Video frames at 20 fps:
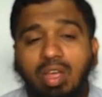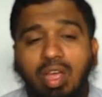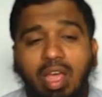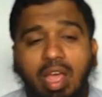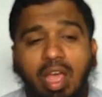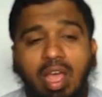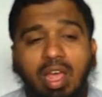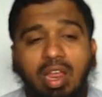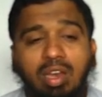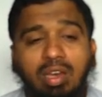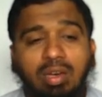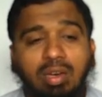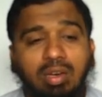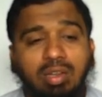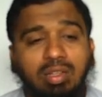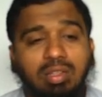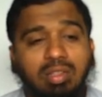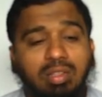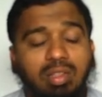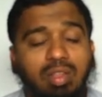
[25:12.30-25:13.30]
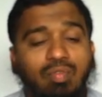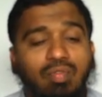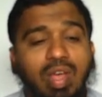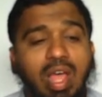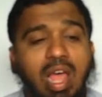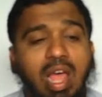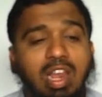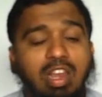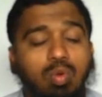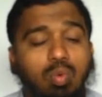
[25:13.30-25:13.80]
and the
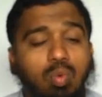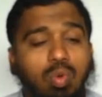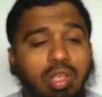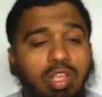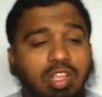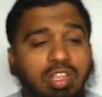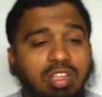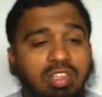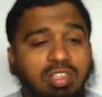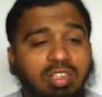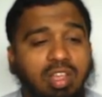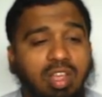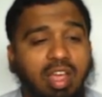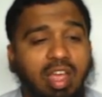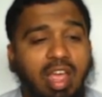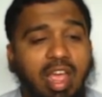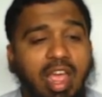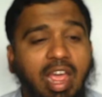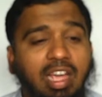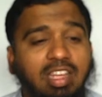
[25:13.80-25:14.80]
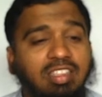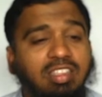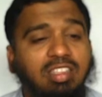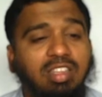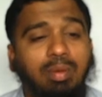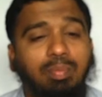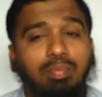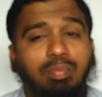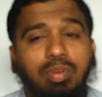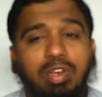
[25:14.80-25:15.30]
value is
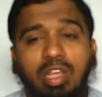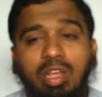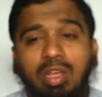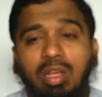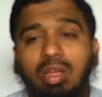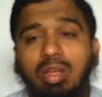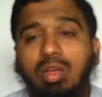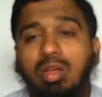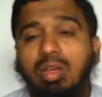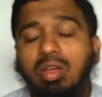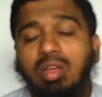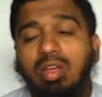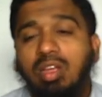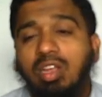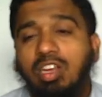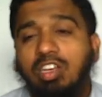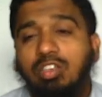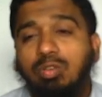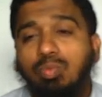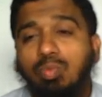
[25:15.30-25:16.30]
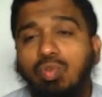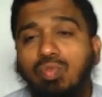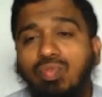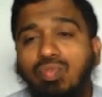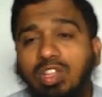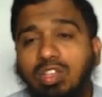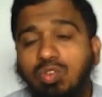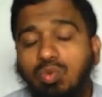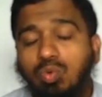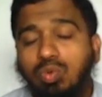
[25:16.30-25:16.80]
accepting. It's
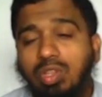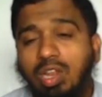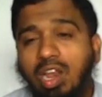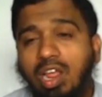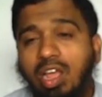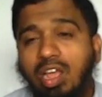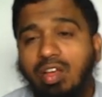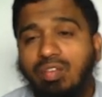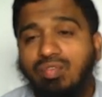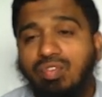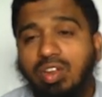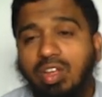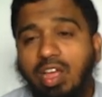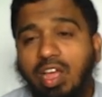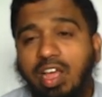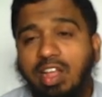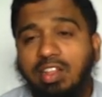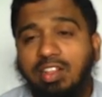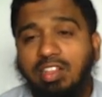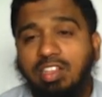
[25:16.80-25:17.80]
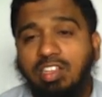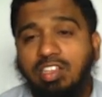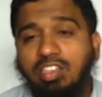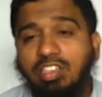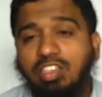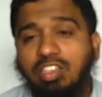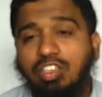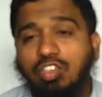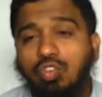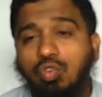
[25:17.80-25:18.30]
moving to the left, and
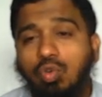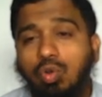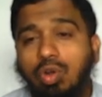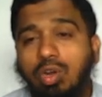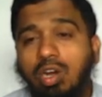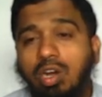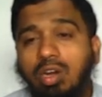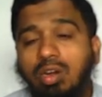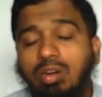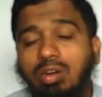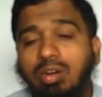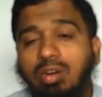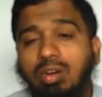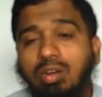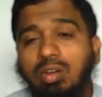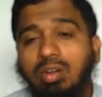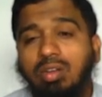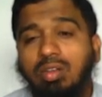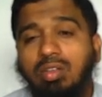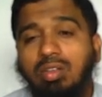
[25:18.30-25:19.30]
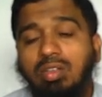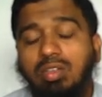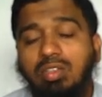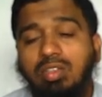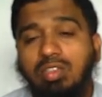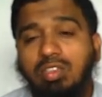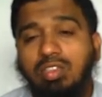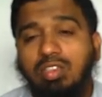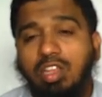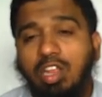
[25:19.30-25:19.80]
this is your
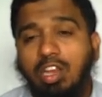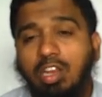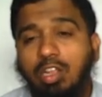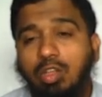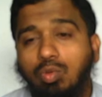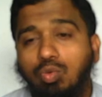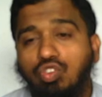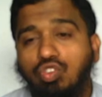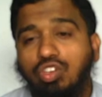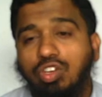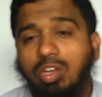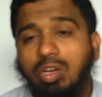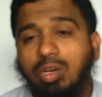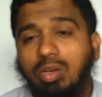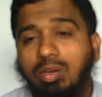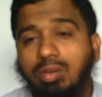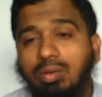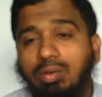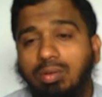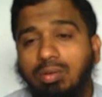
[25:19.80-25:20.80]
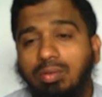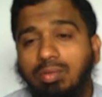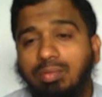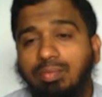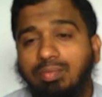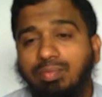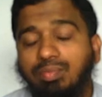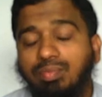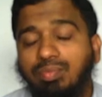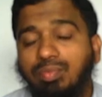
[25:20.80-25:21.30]
solution.
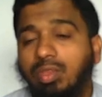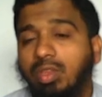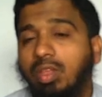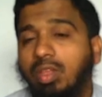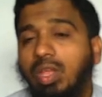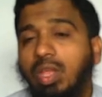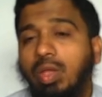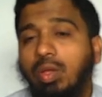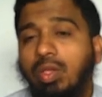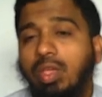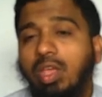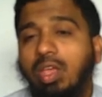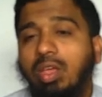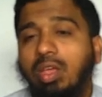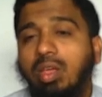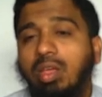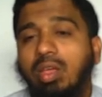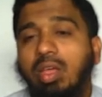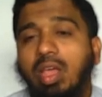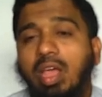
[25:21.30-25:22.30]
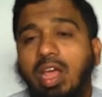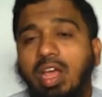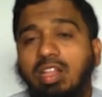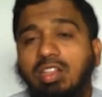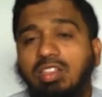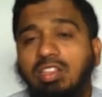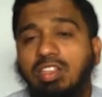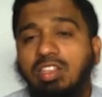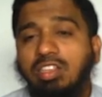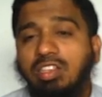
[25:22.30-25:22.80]
Okay, and
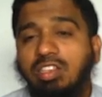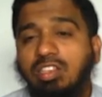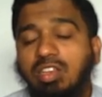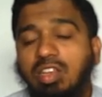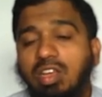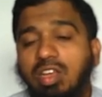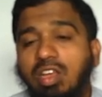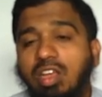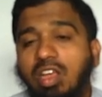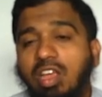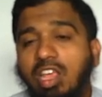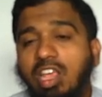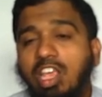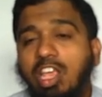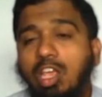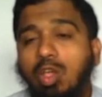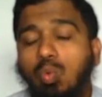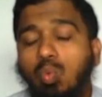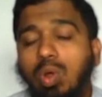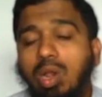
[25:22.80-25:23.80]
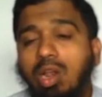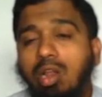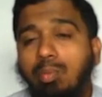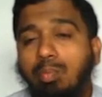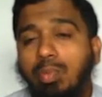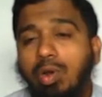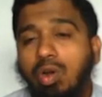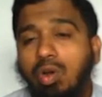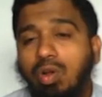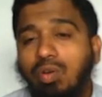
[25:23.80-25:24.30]
this equal
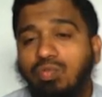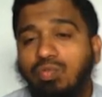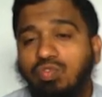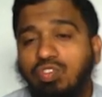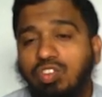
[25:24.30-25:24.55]
number of